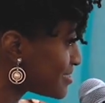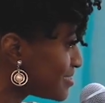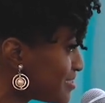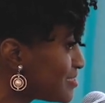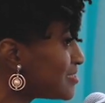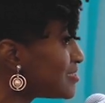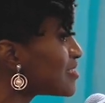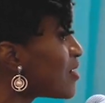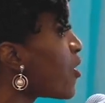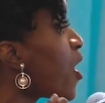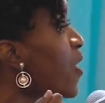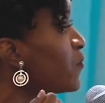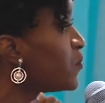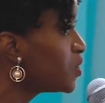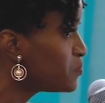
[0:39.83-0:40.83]
This is
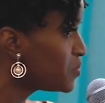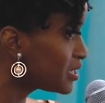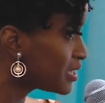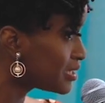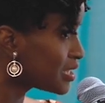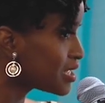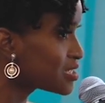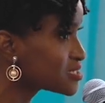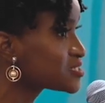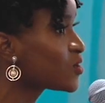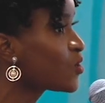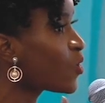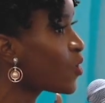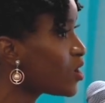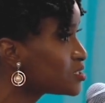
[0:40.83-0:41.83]
humble beginnings.
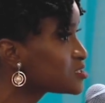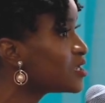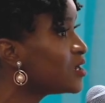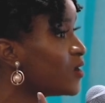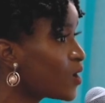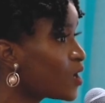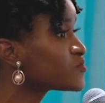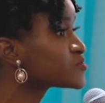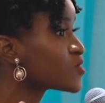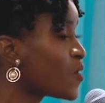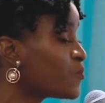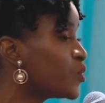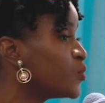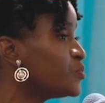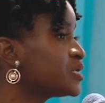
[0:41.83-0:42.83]
God loves
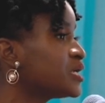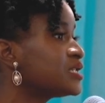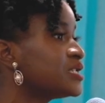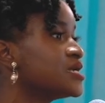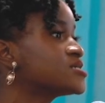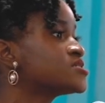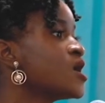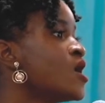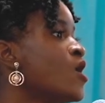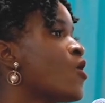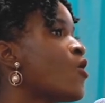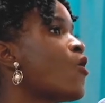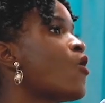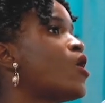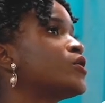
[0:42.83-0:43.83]
humble beginnings.
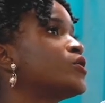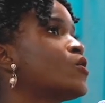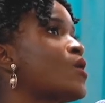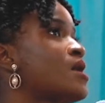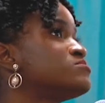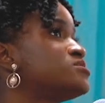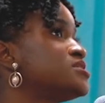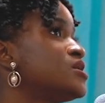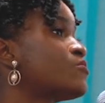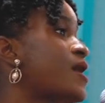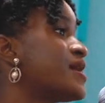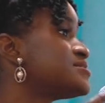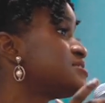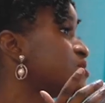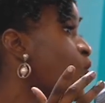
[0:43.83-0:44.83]
Or, I'm still
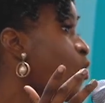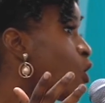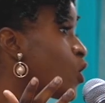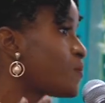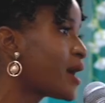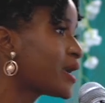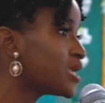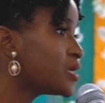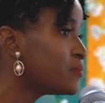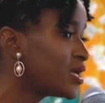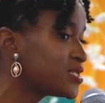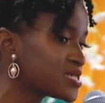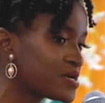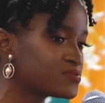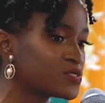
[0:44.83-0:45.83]
writing all my emails,
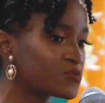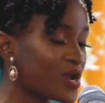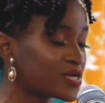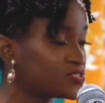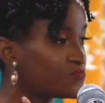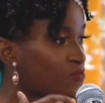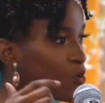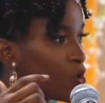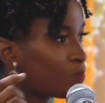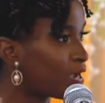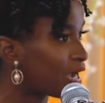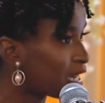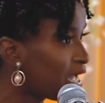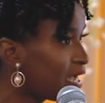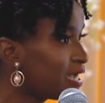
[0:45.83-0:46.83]
I'm still writing for all my
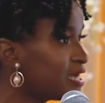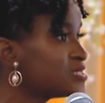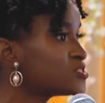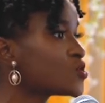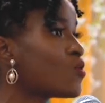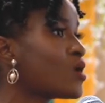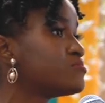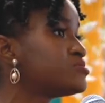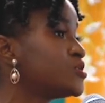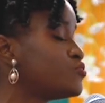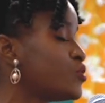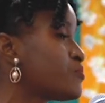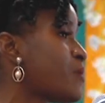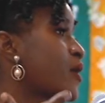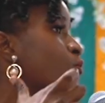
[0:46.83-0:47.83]
clients, or I'm still
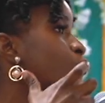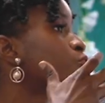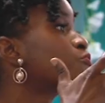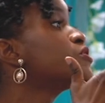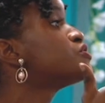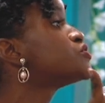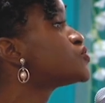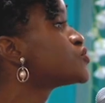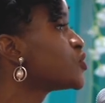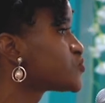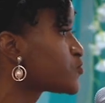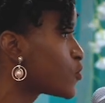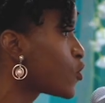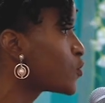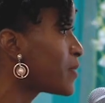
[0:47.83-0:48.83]
doing my own research for
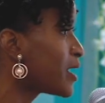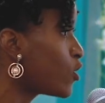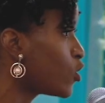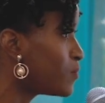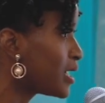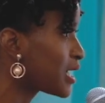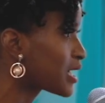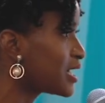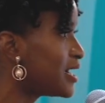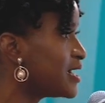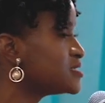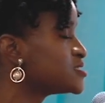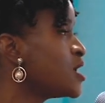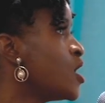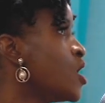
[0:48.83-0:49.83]
all my clients.